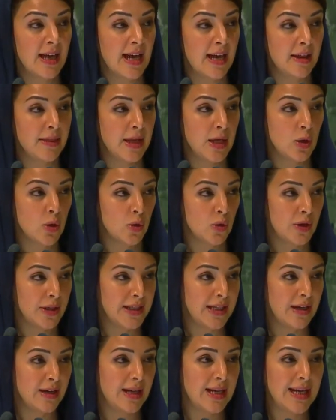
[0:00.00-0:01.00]
We
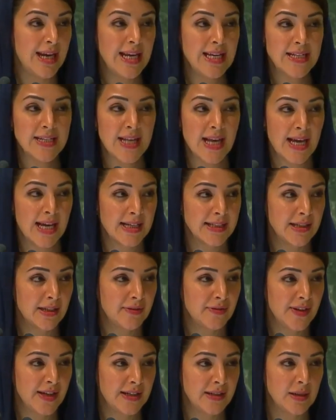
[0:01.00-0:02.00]
believe that
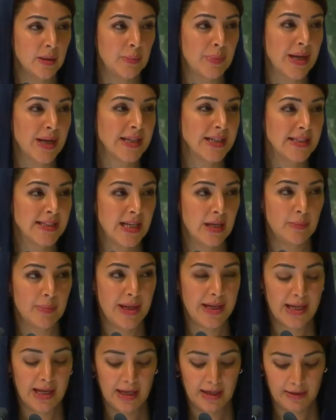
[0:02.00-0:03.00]
achieving this vision
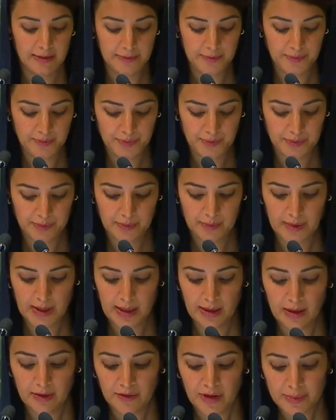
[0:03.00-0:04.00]
is possible.
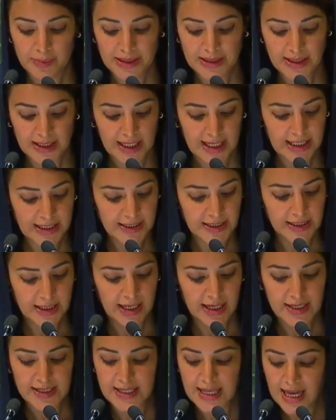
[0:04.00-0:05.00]
Our
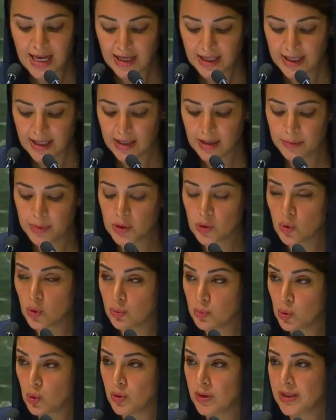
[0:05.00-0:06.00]
region is full
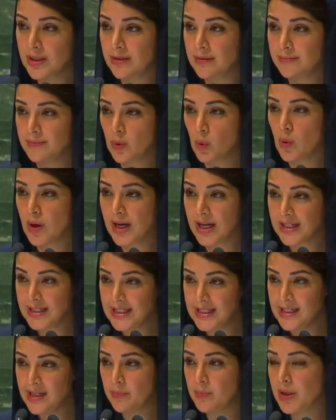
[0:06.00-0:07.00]
of hope,
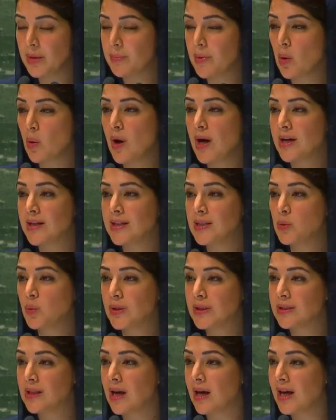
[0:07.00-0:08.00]

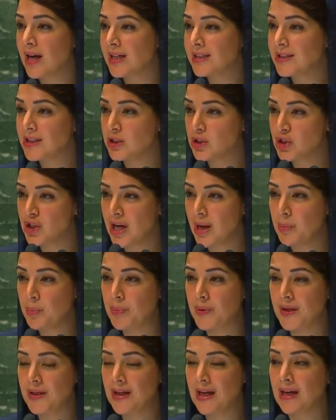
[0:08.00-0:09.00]
resources,
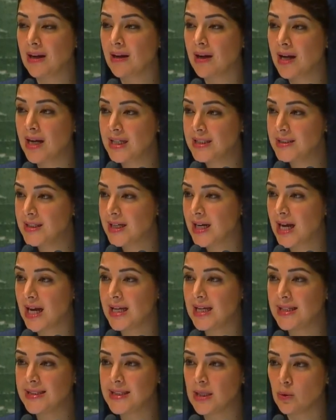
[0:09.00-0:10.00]
and our youth has
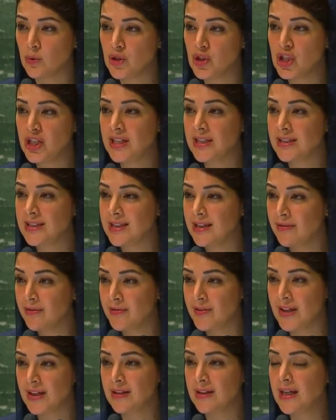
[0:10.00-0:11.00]
great
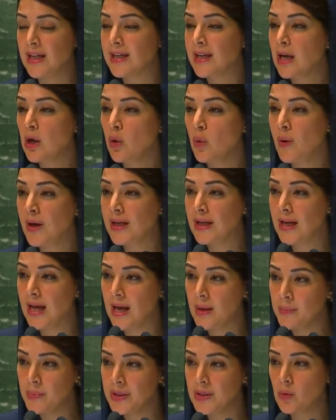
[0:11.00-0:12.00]
potential to lead our
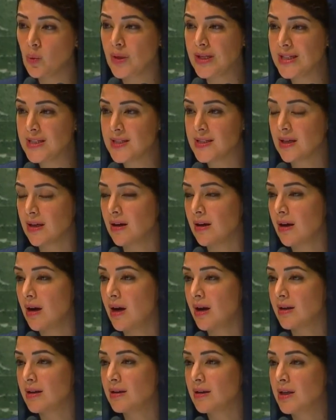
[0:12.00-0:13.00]
nations towards
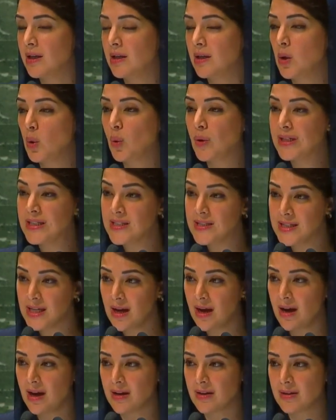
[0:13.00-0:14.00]
security,
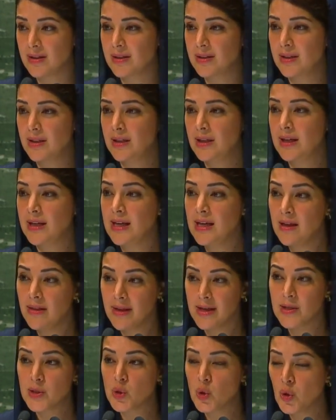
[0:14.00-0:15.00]
stability, and
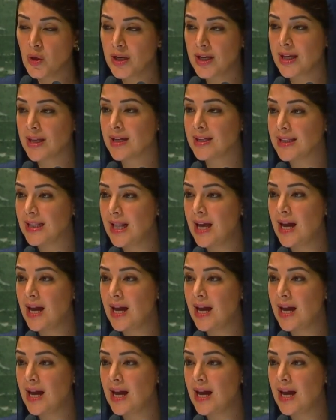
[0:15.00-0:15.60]
prosperity.